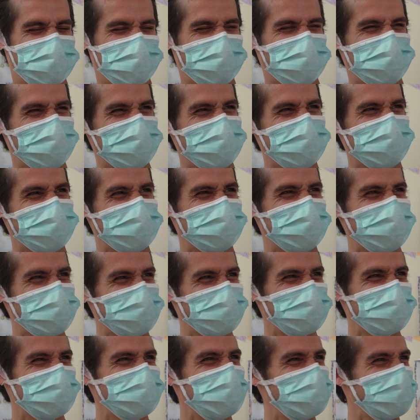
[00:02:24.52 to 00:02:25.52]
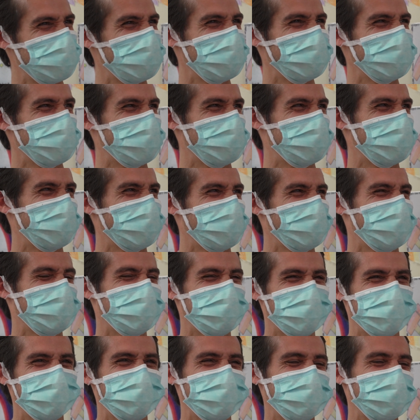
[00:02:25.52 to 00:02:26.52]
my bit to keep everyone safe,
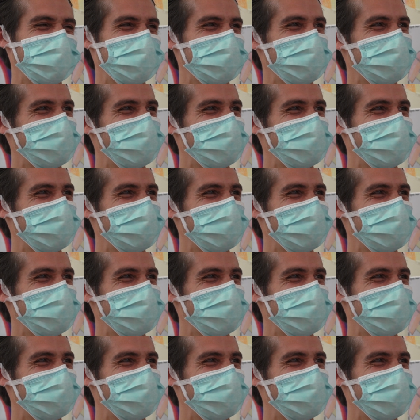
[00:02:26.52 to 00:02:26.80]
to keep